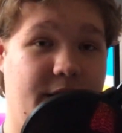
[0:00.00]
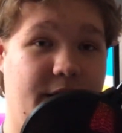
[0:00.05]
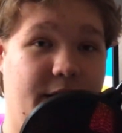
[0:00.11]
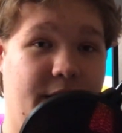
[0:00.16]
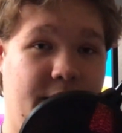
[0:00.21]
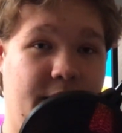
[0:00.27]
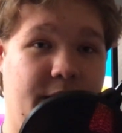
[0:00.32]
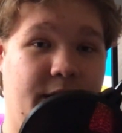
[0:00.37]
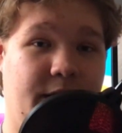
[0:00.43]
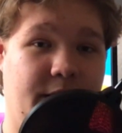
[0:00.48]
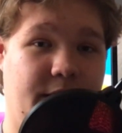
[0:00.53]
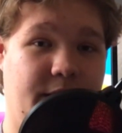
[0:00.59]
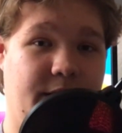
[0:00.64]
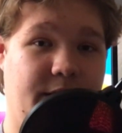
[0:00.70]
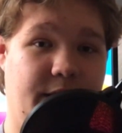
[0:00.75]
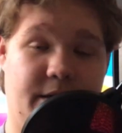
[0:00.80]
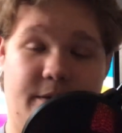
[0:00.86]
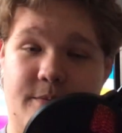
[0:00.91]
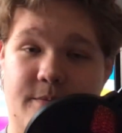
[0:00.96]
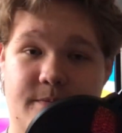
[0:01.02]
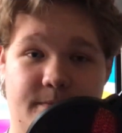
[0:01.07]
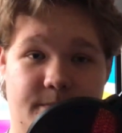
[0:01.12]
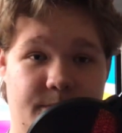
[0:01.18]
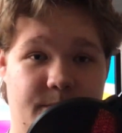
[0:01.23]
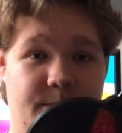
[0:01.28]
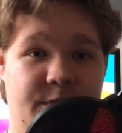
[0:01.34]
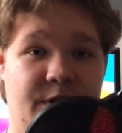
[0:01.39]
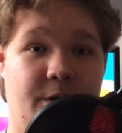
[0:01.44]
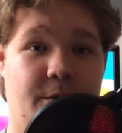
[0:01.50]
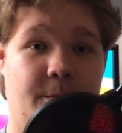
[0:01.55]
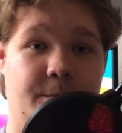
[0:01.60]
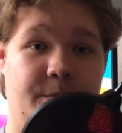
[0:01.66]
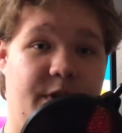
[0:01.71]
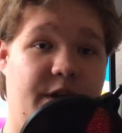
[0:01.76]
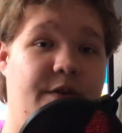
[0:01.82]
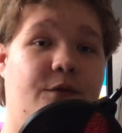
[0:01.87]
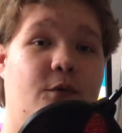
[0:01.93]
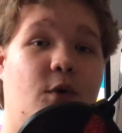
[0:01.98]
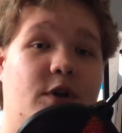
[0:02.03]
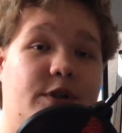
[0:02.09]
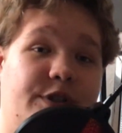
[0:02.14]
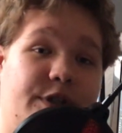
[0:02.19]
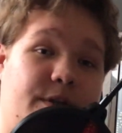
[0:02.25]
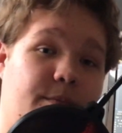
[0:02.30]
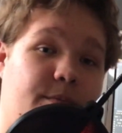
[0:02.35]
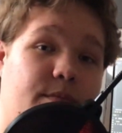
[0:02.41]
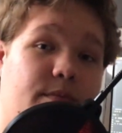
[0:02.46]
And yeah, so thank you for watching,